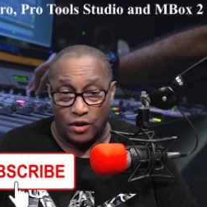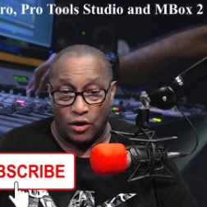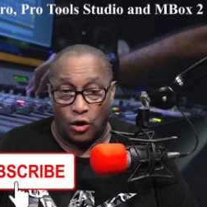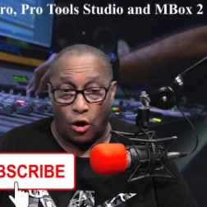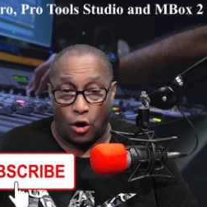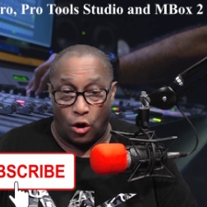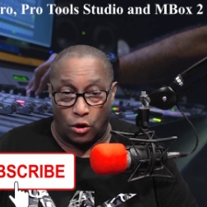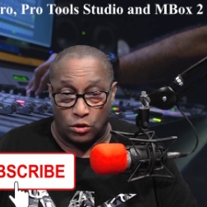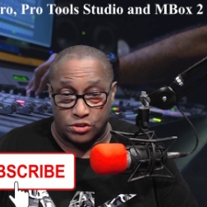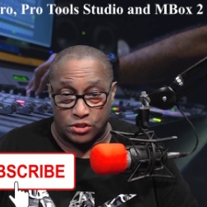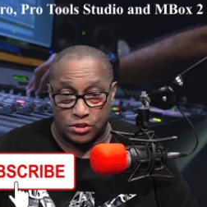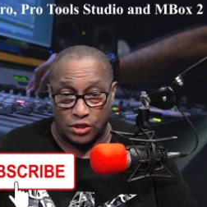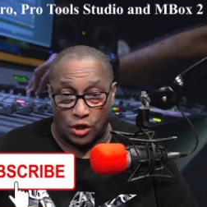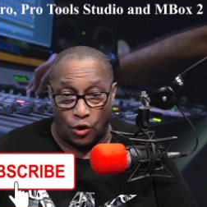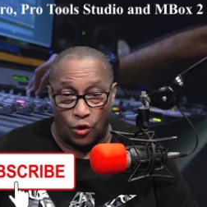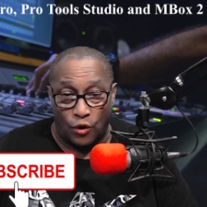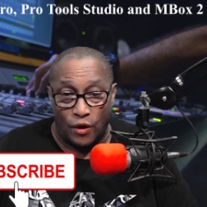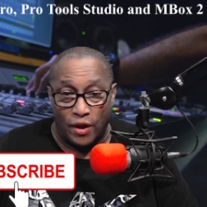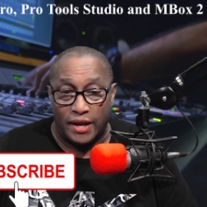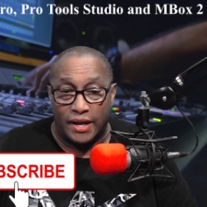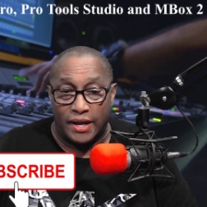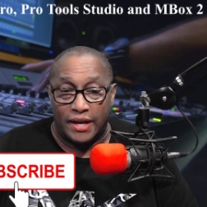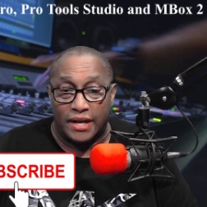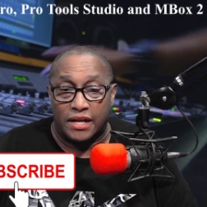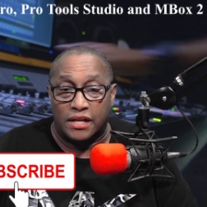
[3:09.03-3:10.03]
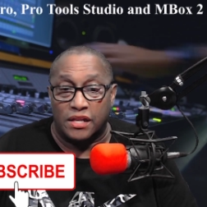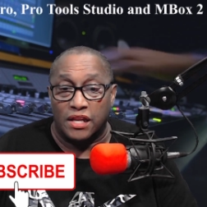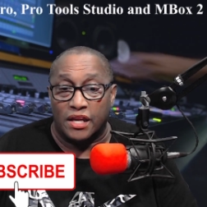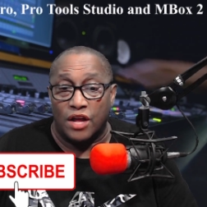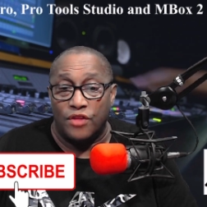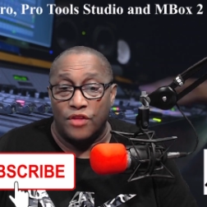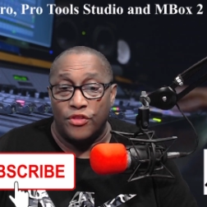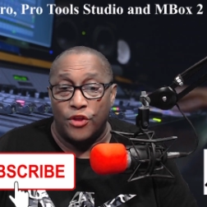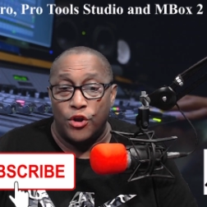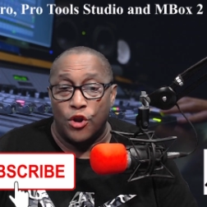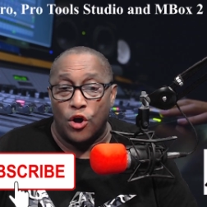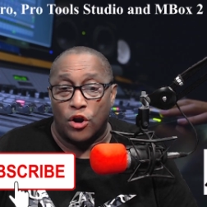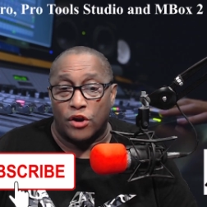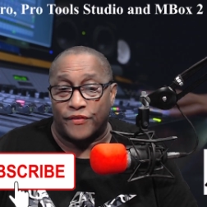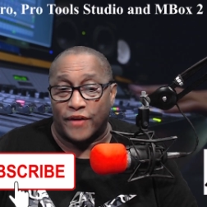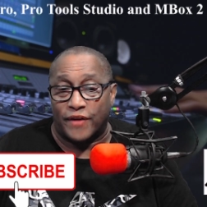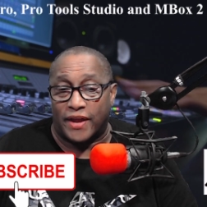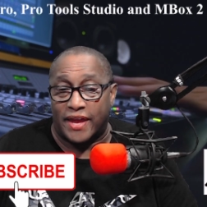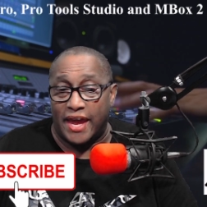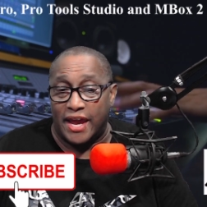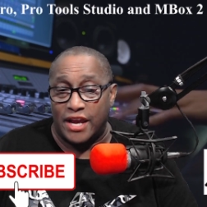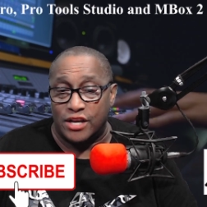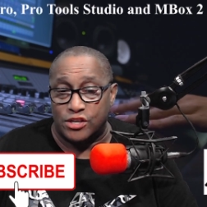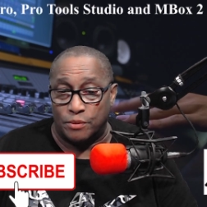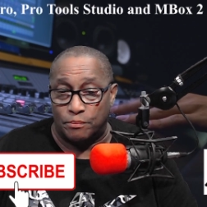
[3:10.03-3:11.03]
Also, click on the
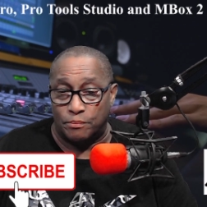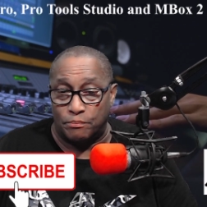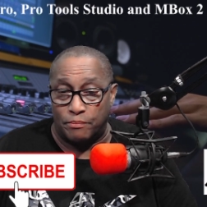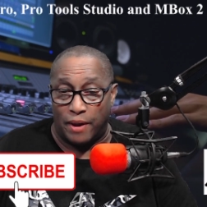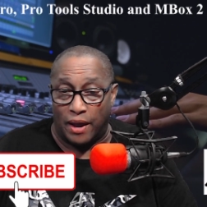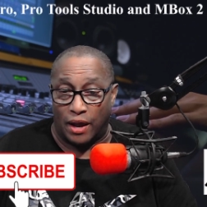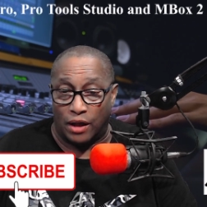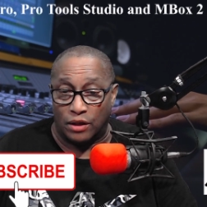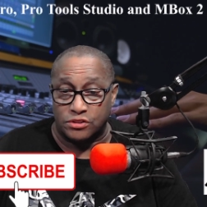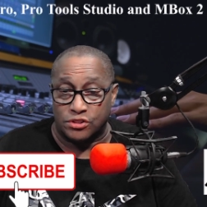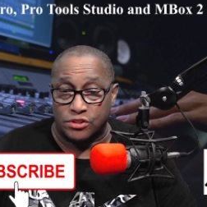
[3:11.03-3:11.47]
notification bell